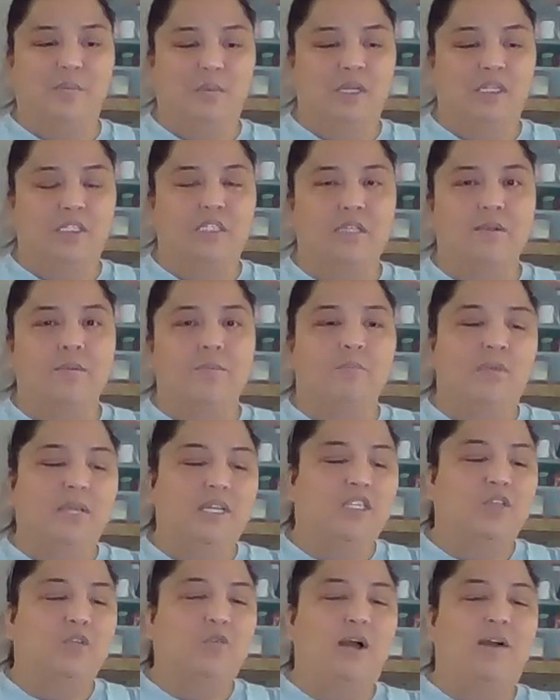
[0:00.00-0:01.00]
much
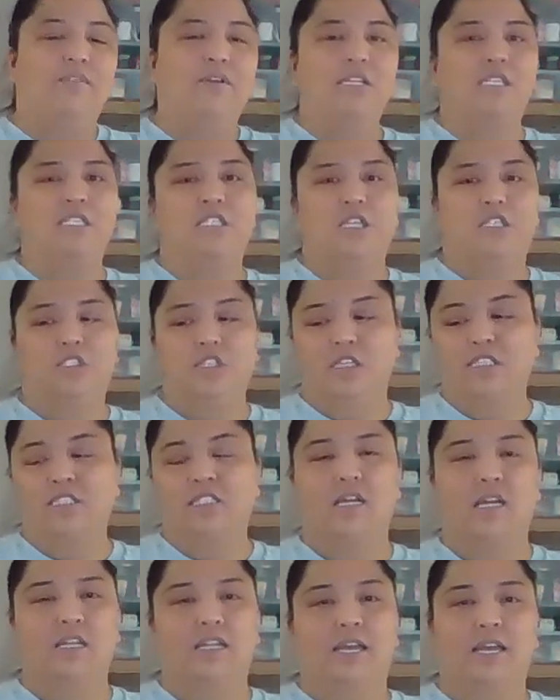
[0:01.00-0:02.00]
because guava is such a
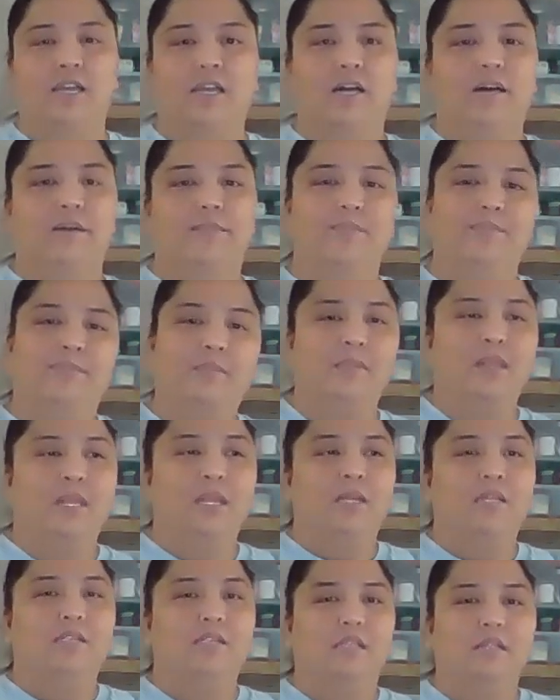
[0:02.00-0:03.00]

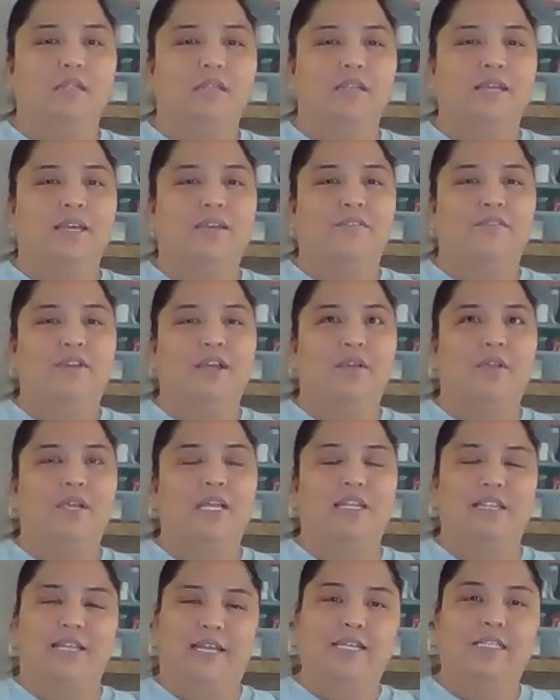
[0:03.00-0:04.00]
like a very
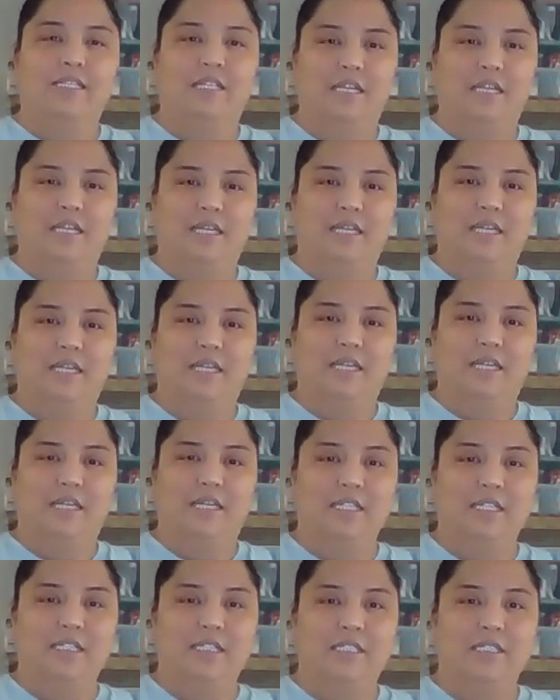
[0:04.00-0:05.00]
light
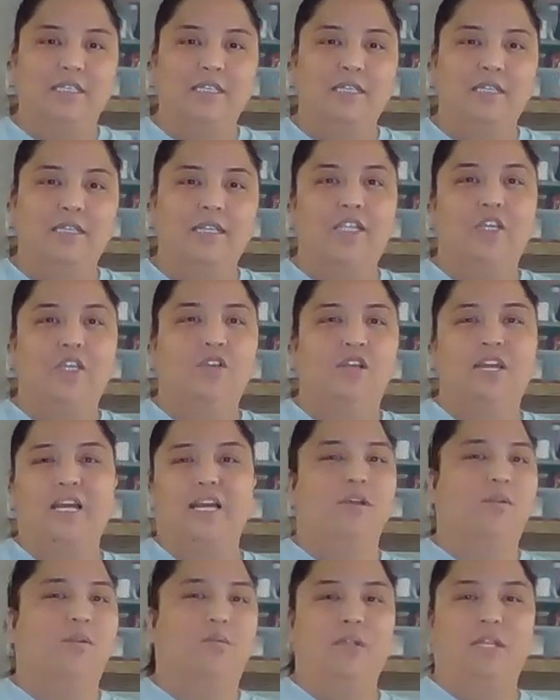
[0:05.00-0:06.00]
taste that you're
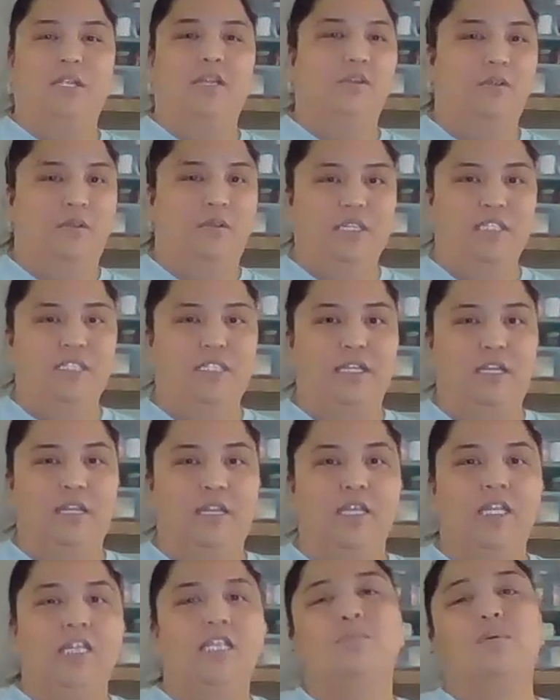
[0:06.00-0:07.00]
not going to really notice
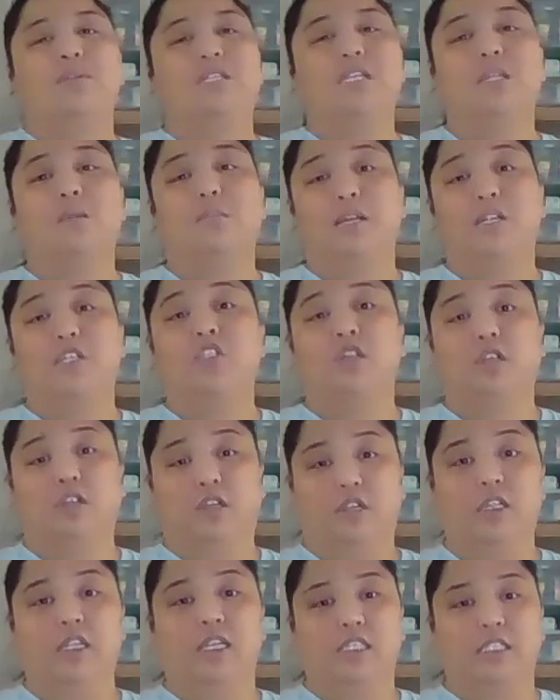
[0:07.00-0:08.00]
it, especially the amount of
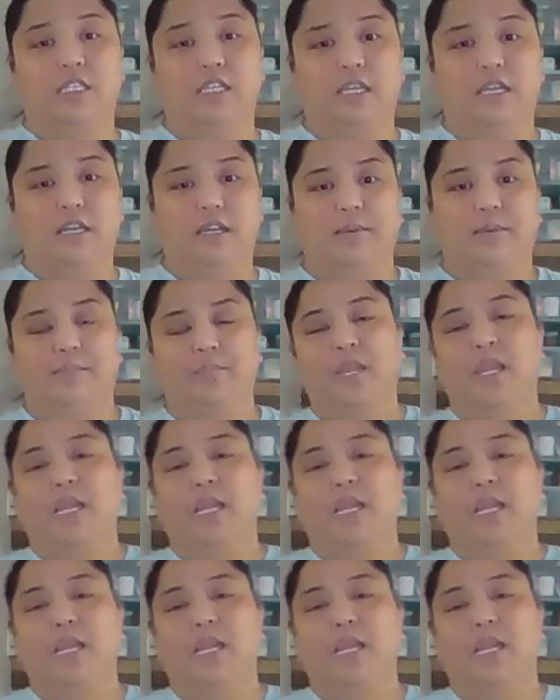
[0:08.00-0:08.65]
sugar that's in here.